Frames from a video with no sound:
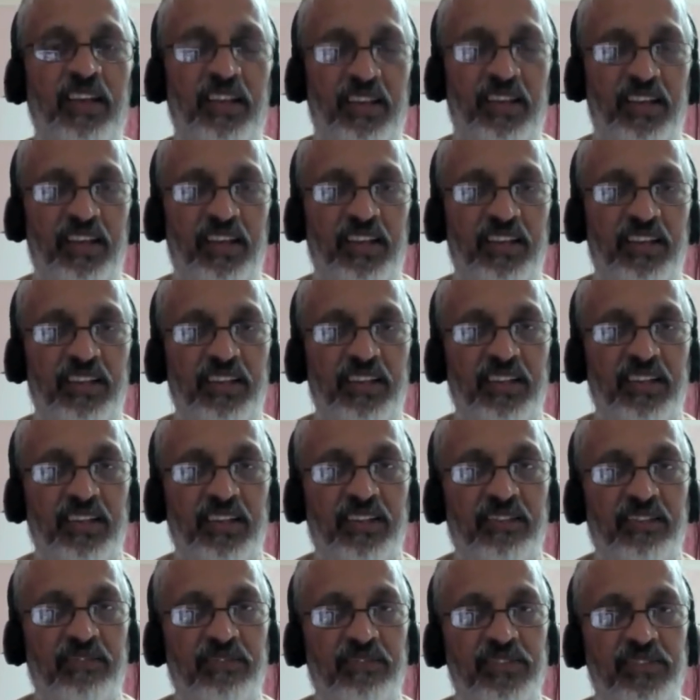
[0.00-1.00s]
And
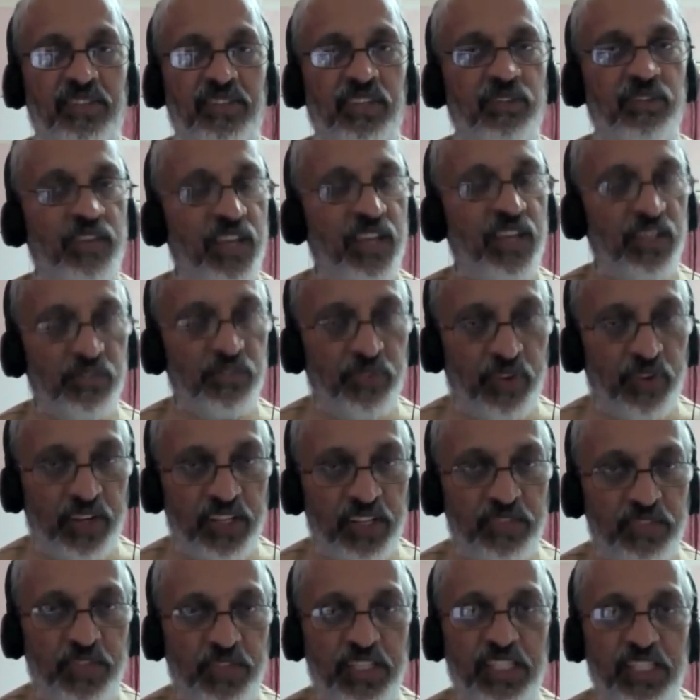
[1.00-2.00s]
so the Vegan
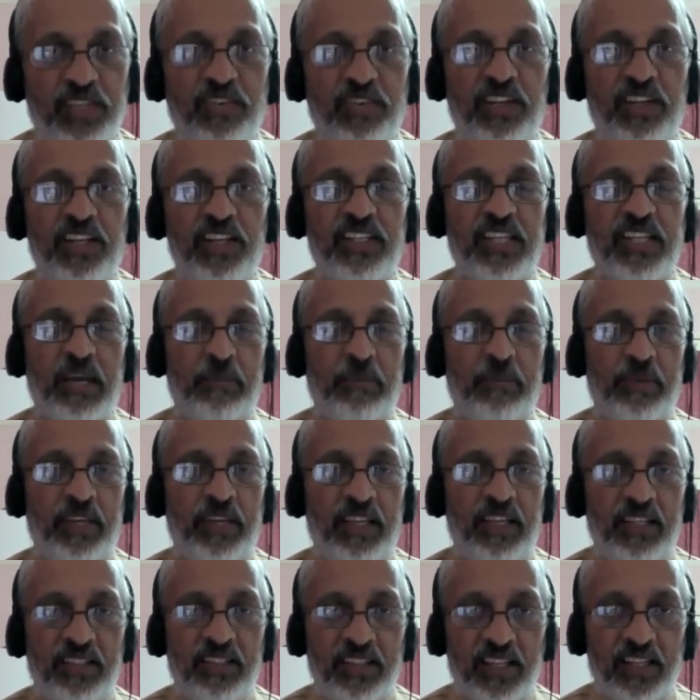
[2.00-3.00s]
Forest Festival is
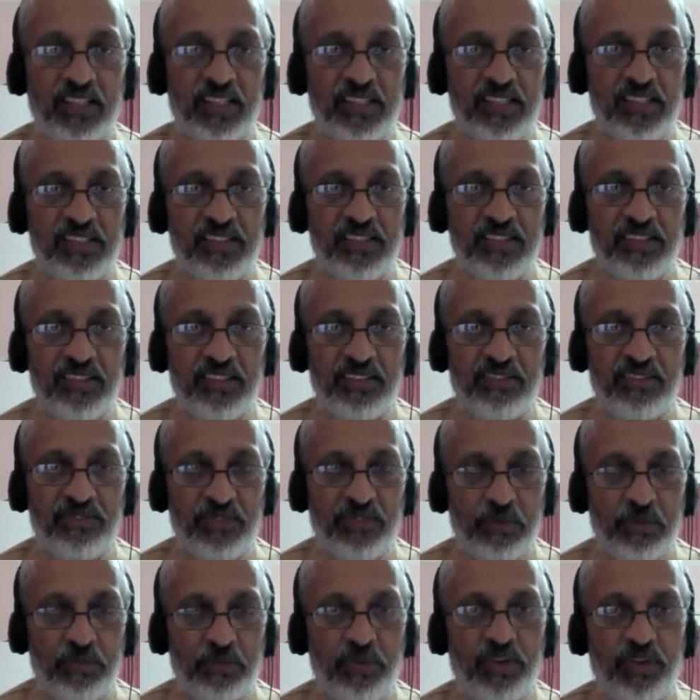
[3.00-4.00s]
happening next
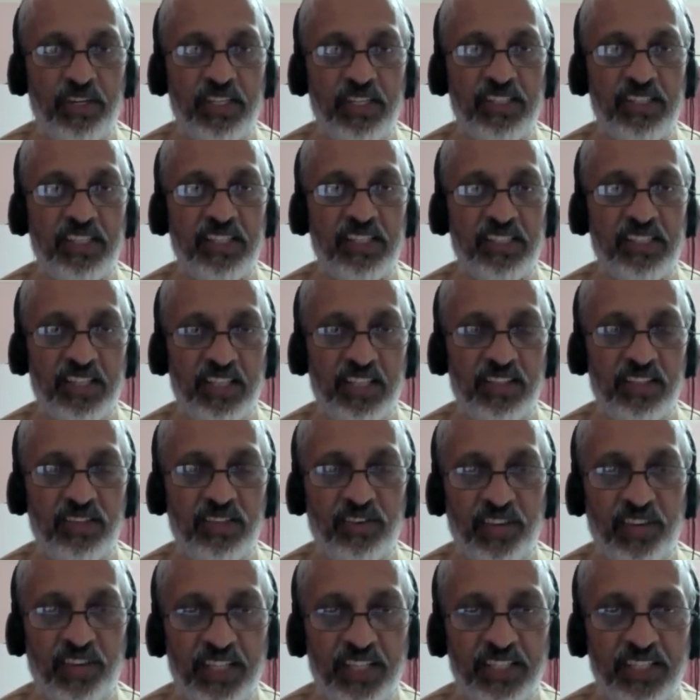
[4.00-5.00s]
February 16th
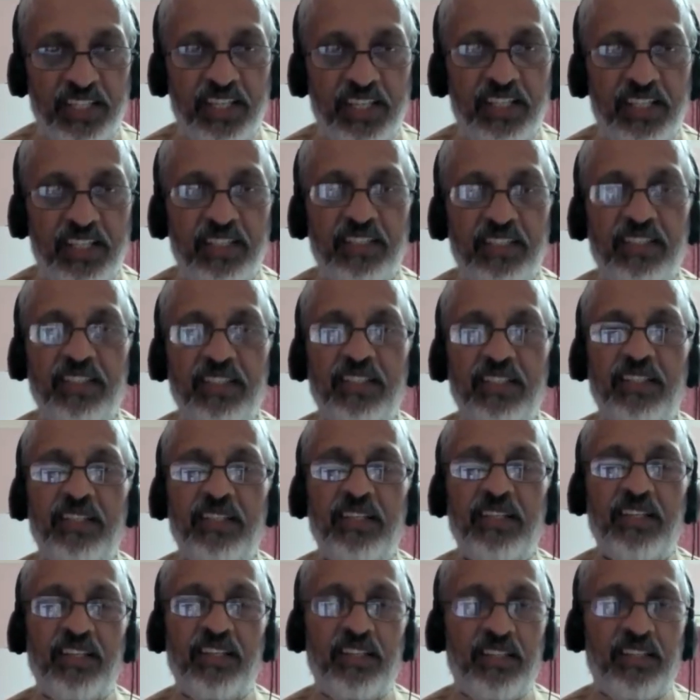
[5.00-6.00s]
through 18th.
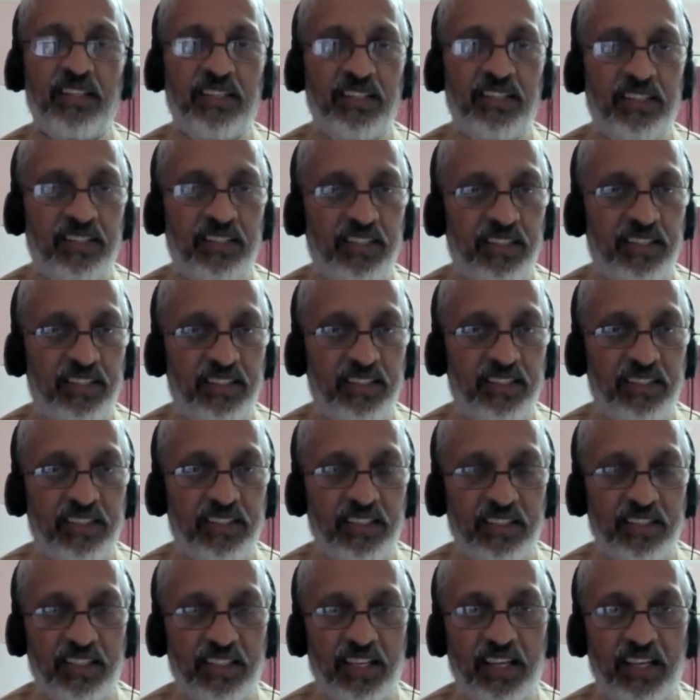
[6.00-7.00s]
And
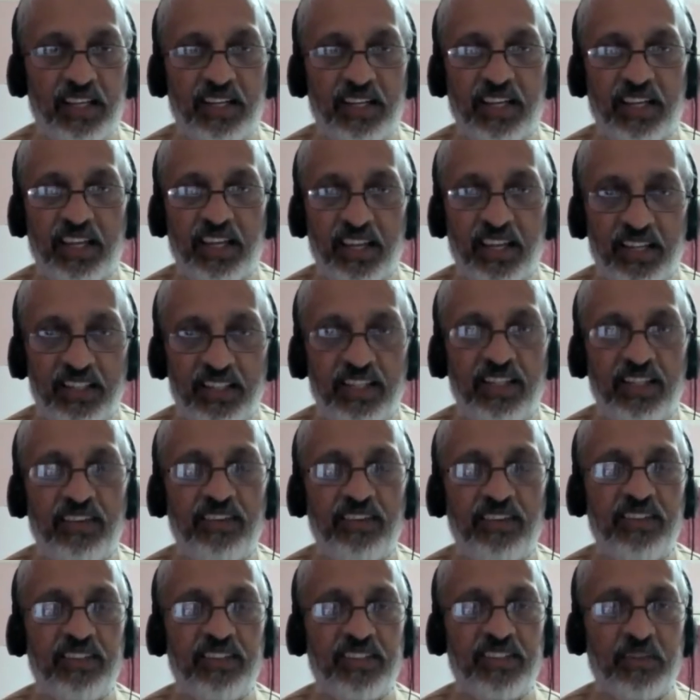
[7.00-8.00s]
there again, you
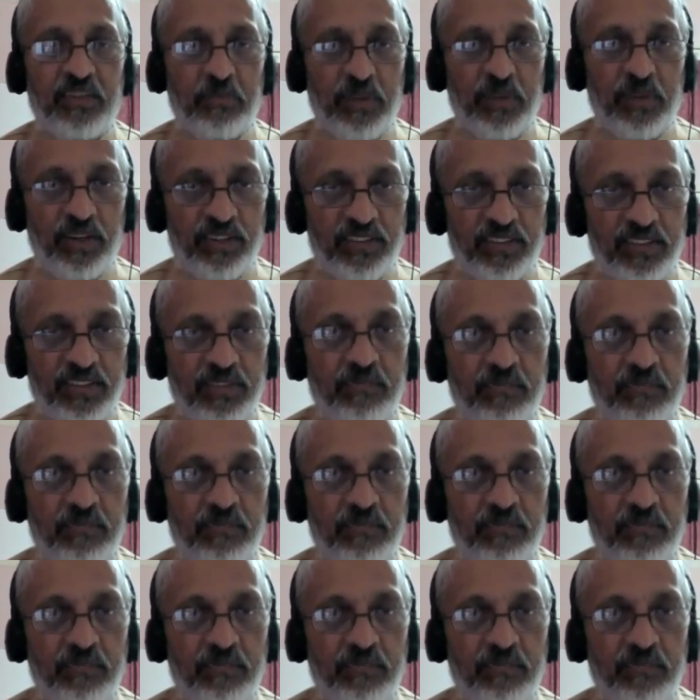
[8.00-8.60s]
know, it's about